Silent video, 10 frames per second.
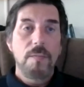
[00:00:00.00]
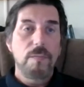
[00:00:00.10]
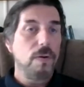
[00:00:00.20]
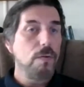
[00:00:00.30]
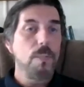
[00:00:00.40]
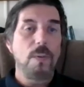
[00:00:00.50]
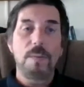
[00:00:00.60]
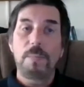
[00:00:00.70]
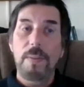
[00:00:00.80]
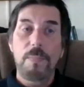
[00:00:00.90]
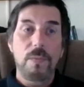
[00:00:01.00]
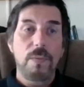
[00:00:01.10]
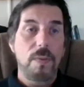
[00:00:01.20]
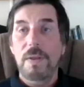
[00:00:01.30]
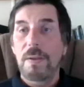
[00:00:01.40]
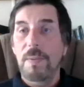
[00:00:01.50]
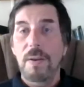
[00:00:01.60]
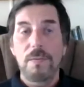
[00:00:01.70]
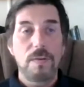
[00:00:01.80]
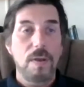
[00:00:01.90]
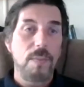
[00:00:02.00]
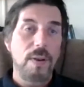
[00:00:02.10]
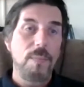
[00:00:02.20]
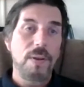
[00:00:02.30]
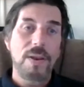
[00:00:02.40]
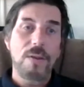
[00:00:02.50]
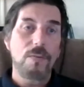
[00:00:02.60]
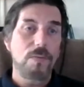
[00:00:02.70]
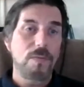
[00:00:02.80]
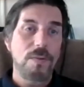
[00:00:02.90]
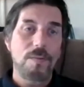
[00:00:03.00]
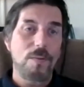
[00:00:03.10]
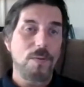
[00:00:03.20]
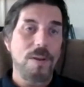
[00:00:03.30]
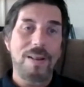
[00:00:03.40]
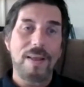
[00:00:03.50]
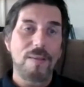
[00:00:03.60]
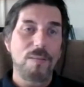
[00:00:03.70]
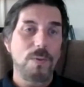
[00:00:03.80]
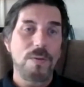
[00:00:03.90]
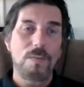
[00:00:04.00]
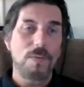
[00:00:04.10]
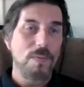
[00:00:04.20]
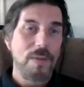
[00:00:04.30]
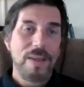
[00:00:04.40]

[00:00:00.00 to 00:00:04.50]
very smart people. I mean, every time anybody goes to turn on a light switch or